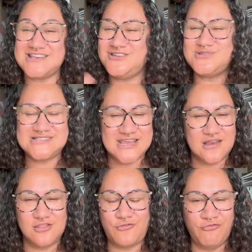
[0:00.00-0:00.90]
and you'll see it
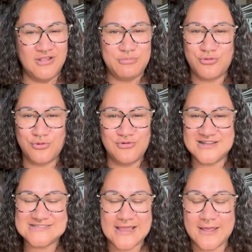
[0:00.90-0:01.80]
in the flip through in a
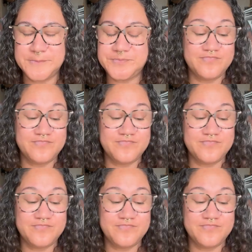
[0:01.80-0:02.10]
second.